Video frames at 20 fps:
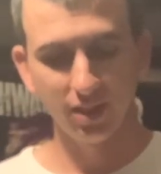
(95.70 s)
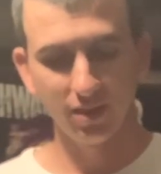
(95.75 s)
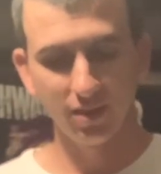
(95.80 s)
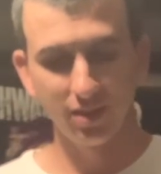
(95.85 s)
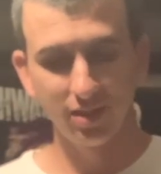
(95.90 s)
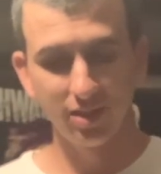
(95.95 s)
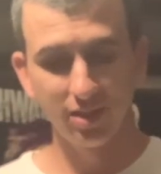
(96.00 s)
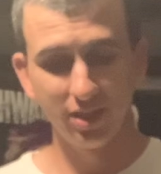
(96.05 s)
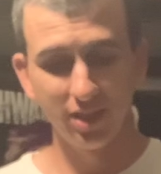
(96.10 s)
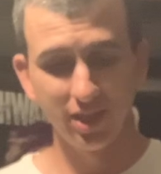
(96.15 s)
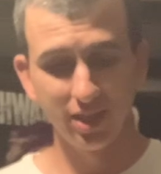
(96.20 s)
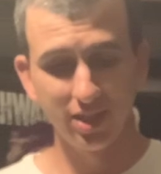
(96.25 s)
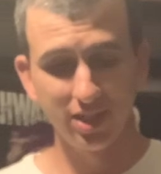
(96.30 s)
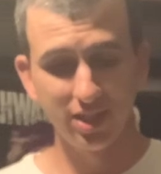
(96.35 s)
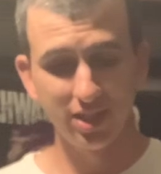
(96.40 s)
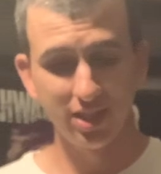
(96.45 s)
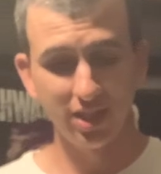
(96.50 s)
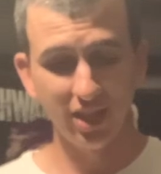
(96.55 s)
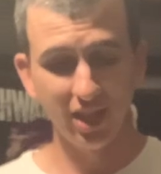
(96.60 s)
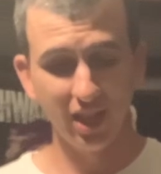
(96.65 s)
but let's
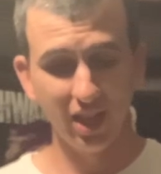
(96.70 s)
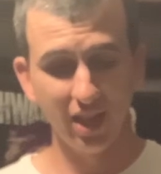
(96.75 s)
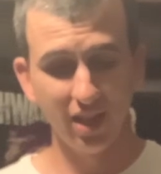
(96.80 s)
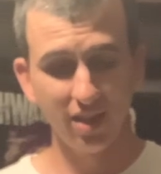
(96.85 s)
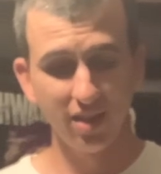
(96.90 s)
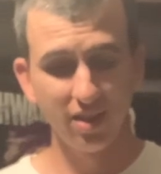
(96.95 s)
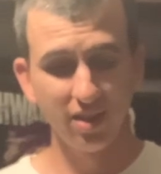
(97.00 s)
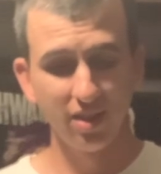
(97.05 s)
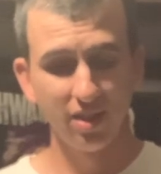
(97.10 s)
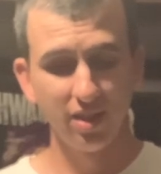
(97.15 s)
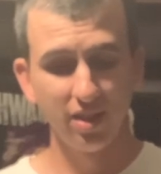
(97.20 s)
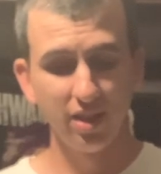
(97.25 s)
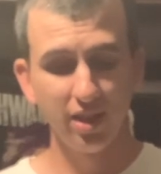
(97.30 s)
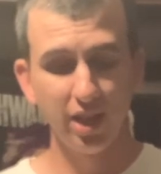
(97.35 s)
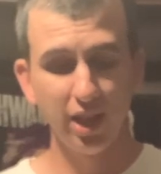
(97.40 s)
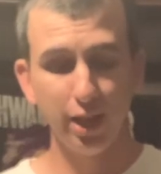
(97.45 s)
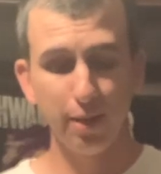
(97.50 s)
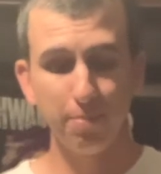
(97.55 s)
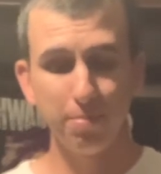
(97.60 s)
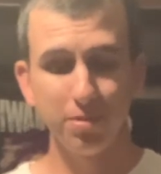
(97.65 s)
see.
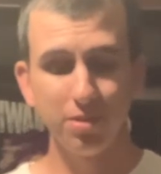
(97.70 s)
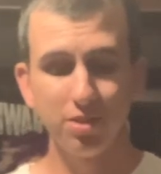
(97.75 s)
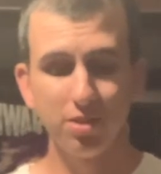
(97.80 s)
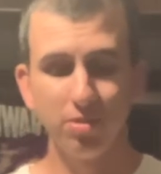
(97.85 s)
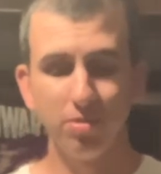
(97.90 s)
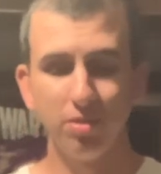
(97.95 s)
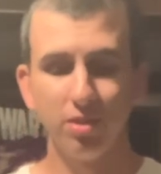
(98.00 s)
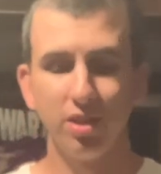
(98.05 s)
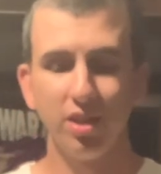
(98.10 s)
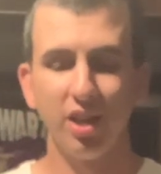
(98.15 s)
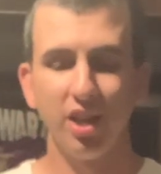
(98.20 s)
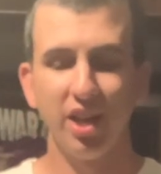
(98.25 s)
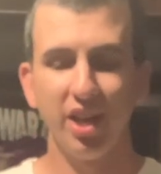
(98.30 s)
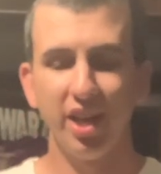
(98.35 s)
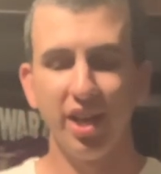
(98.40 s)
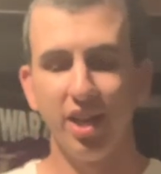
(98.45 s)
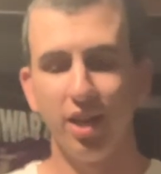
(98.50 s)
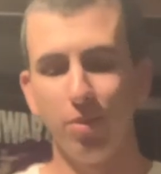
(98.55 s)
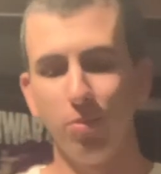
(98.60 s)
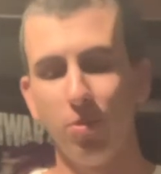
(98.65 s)
Episode
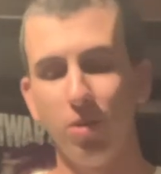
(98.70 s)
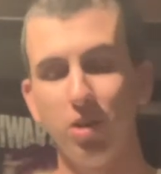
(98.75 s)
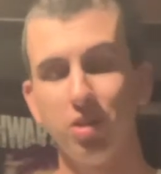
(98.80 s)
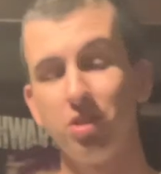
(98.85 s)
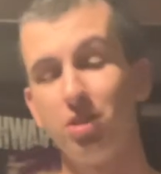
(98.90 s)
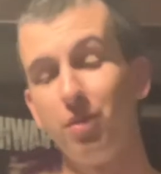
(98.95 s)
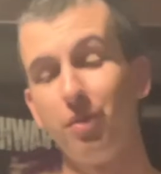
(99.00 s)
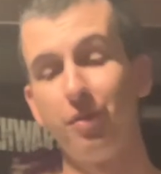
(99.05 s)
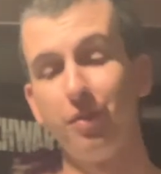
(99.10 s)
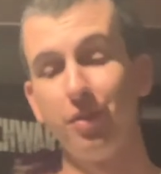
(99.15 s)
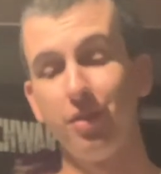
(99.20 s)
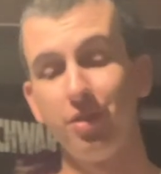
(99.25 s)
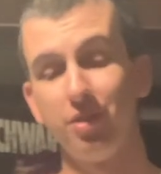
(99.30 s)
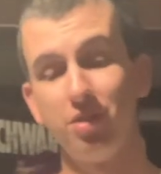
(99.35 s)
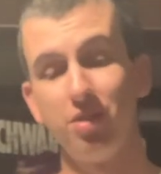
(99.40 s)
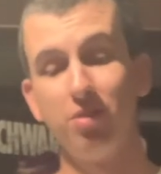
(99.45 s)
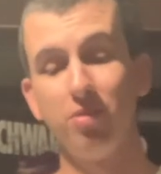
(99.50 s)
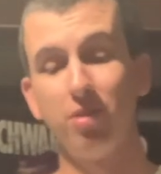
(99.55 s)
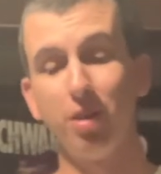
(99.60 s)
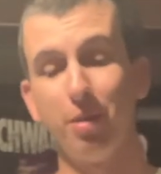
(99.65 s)
guide. I watched the
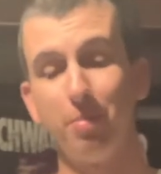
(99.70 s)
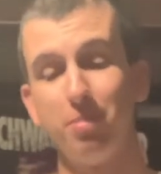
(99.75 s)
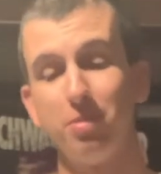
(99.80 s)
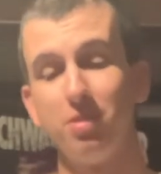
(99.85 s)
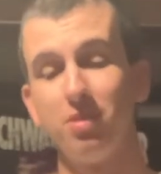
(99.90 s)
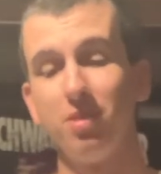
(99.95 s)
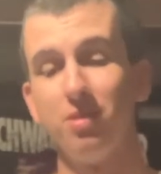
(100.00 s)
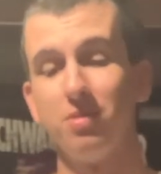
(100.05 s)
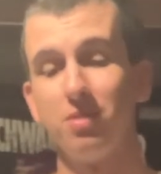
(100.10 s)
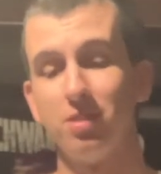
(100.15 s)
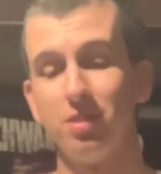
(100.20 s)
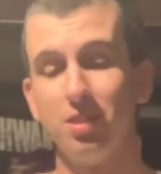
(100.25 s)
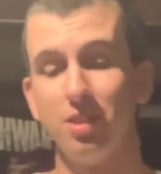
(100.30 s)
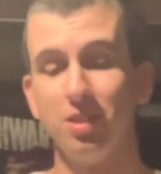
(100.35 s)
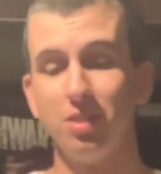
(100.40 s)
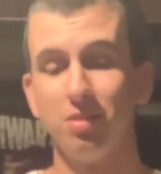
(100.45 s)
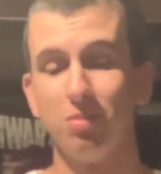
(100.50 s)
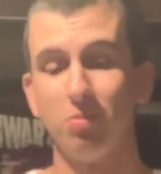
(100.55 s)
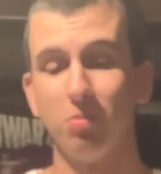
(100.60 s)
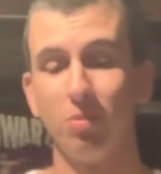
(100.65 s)
first two episodes of
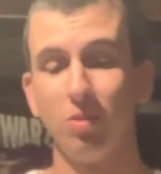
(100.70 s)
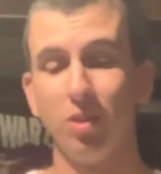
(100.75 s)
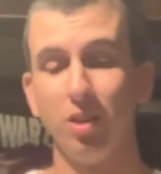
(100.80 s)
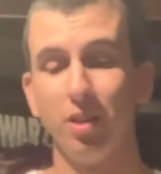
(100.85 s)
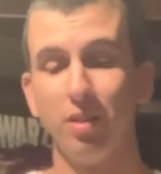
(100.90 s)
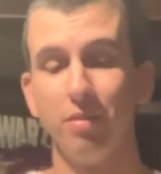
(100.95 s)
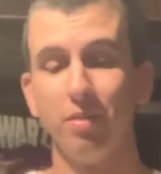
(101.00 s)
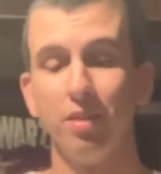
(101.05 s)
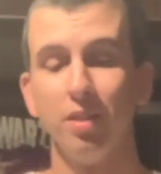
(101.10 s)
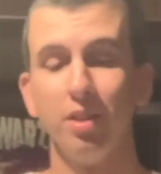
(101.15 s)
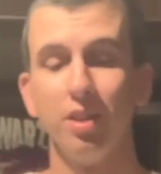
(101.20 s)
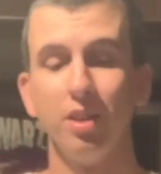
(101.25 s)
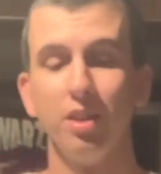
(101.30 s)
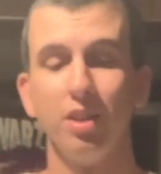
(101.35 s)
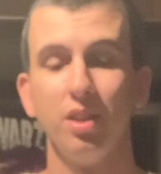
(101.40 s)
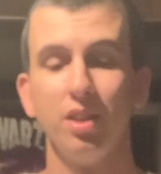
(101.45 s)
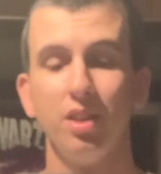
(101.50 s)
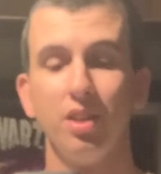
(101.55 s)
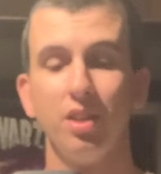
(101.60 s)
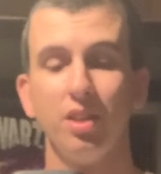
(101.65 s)
season one.
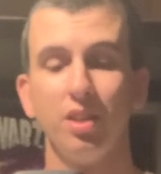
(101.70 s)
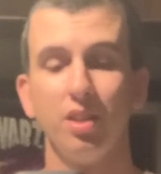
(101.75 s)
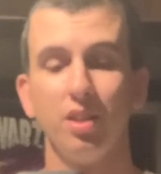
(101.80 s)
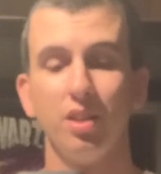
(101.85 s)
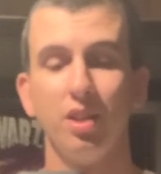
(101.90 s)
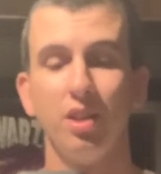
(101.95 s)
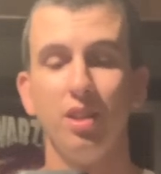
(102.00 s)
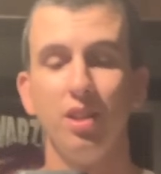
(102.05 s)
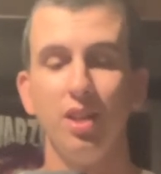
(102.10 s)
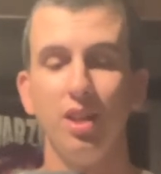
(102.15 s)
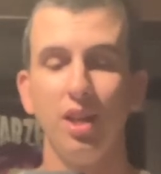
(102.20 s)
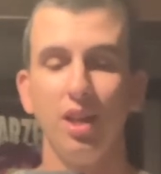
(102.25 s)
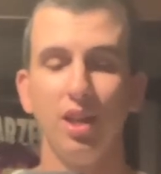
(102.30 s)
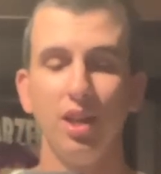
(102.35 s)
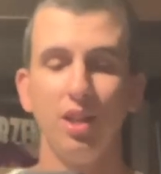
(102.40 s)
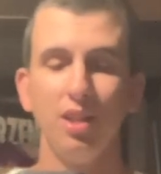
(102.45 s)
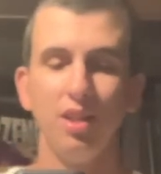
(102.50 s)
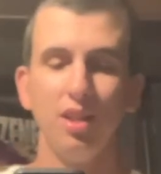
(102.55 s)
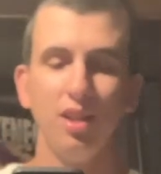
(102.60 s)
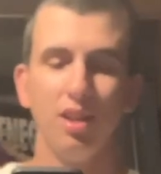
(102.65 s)
In the, year,
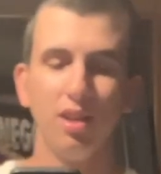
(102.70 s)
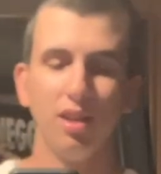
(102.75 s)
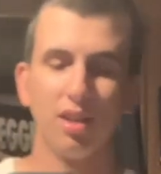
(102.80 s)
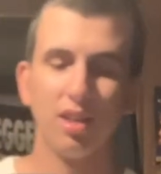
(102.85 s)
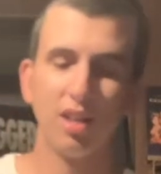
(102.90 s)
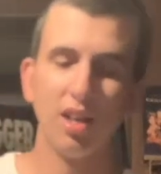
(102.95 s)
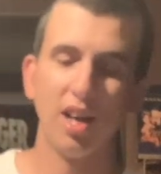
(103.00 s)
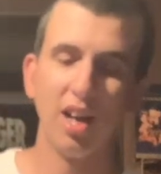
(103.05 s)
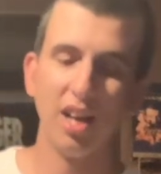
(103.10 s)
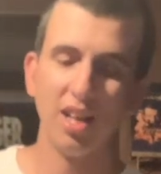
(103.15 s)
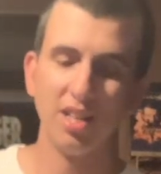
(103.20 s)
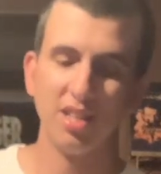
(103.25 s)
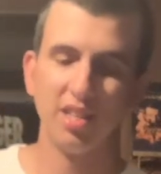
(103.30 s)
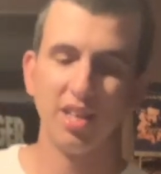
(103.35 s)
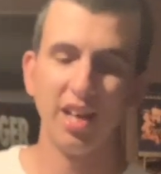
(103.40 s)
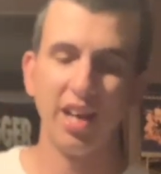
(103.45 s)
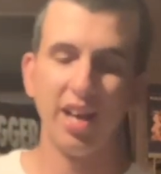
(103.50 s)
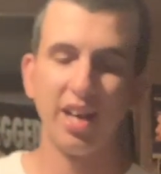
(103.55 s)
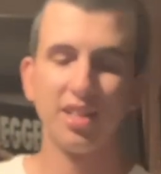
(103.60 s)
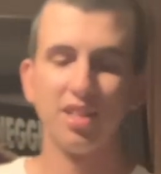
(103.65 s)
in the
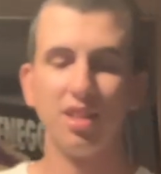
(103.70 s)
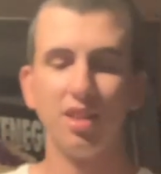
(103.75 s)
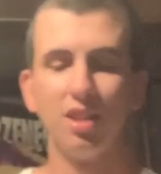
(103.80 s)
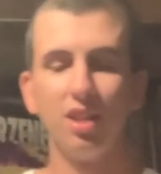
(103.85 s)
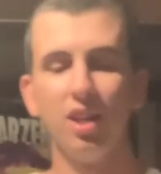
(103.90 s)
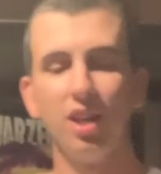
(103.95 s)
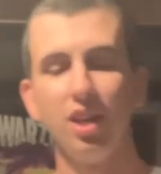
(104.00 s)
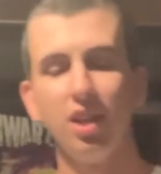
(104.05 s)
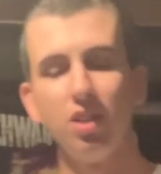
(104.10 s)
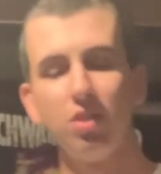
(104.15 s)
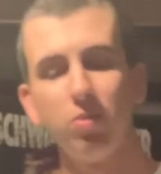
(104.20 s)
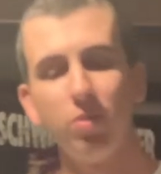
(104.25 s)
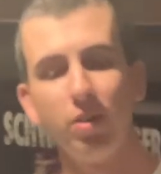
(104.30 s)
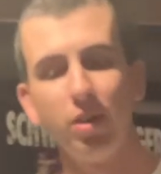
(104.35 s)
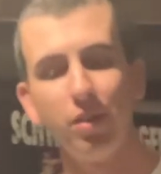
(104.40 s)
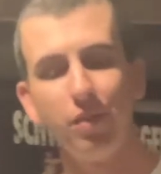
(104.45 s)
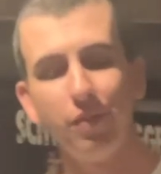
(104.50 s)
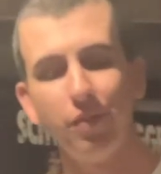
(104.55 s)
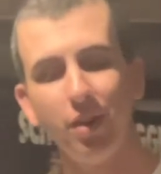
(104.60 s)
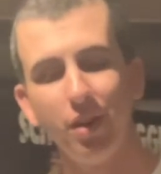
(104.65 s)
contact, in the year
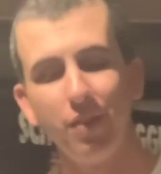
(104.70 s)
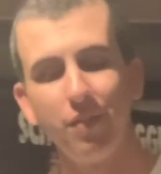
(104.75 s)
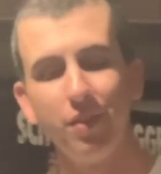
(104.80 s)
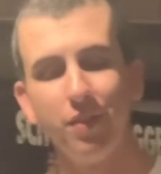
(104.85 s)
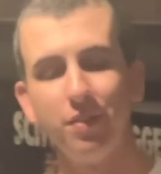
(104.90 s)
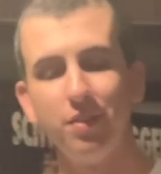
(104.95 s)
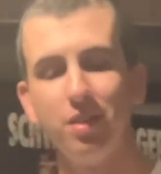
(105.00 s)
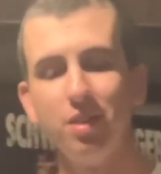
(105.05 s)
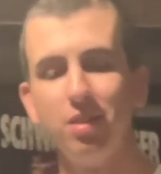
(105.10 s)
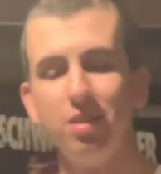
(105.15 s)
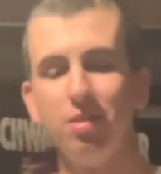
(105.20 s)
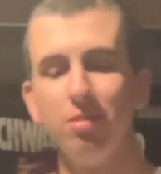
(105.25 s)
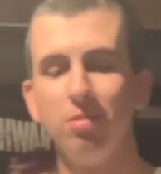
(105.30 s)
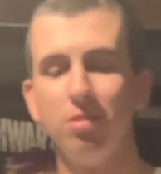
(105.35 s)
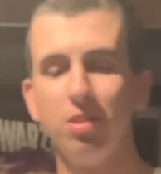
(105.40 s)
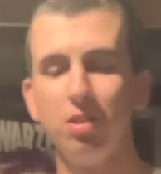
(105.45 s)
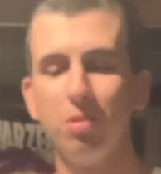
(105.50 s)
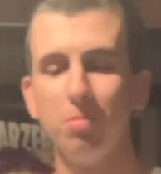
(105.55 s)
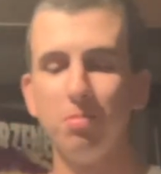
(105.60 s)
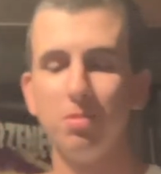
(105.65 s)
2552,
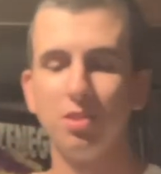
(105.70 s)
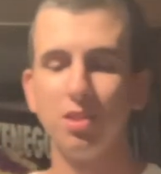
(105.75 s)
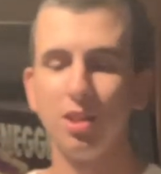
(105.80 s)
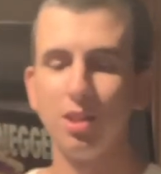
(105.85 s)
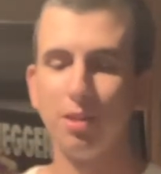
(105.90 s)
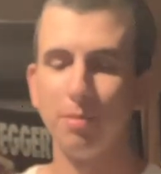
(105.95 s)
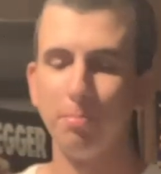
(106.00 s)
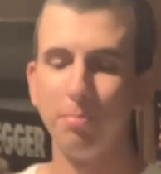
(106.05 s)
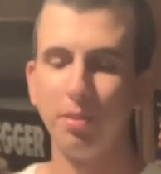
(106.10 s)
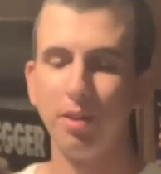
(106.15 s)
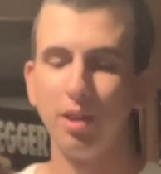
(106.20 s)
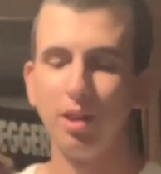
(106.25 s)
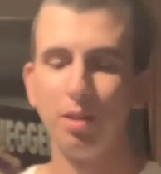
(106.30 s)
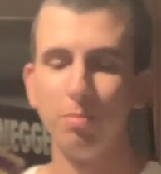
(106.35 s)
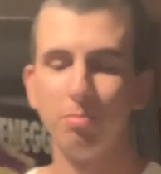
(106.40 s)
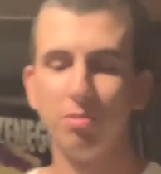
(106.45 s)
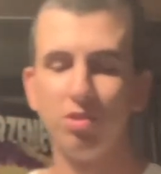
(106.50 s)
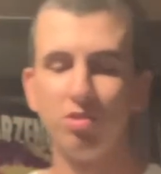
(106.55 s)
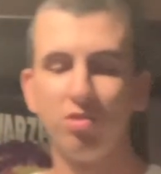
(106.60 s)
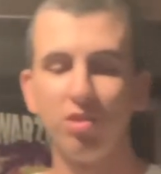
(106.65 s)
humans on the
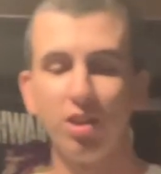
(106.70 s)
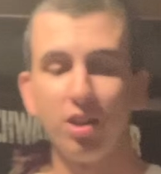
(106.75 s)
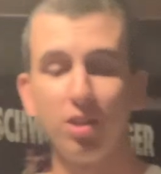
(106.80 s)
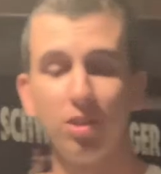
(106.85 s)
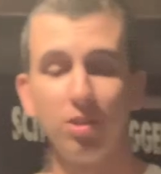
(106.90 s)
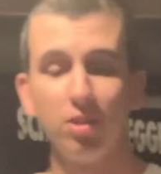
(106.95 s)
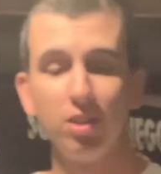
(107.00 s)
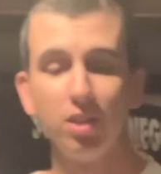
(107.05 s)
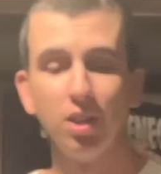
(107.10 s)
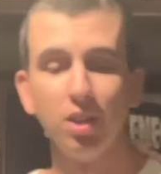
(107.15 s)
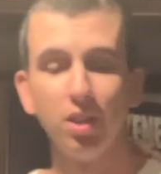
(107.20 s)
planet Madrigal